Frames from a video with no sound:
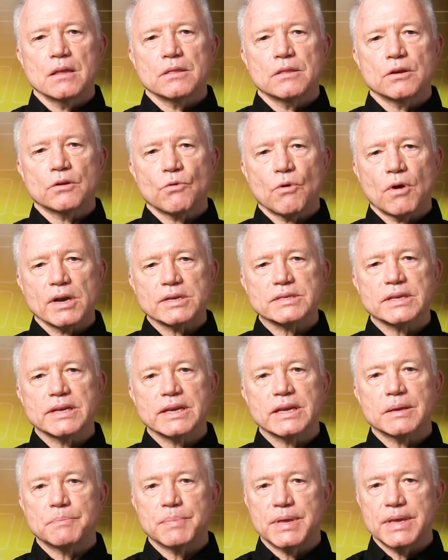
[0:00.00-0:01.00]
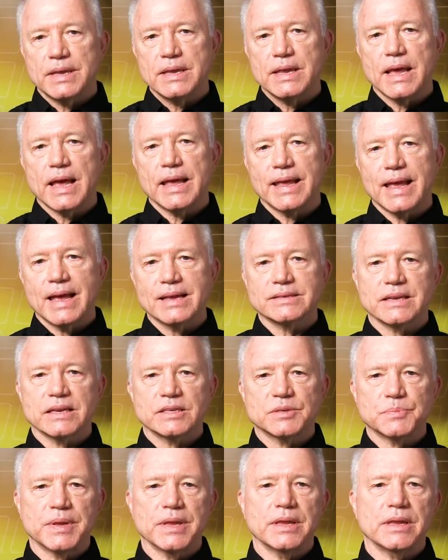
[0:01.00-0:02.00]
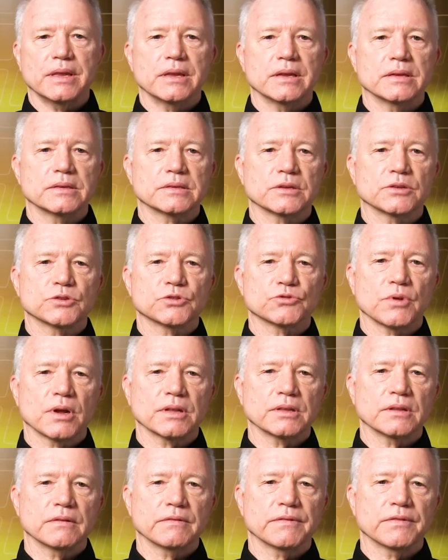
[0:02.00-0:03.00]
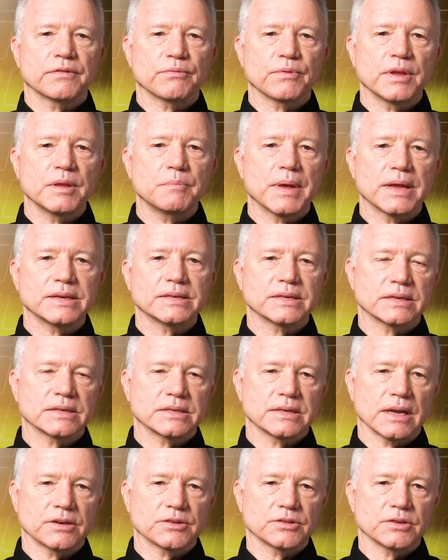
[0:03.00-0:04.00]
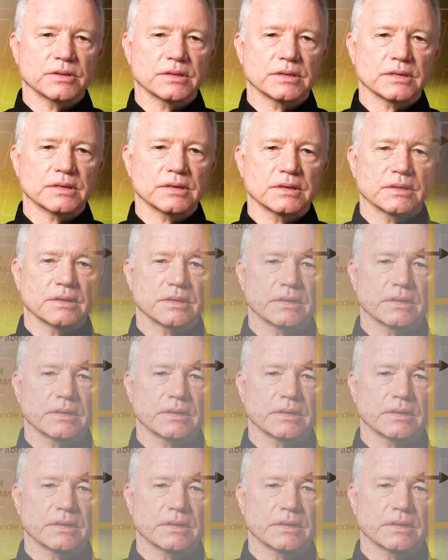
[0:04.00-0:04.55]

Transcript: The crosslink PASSP is constructed of three basic sections.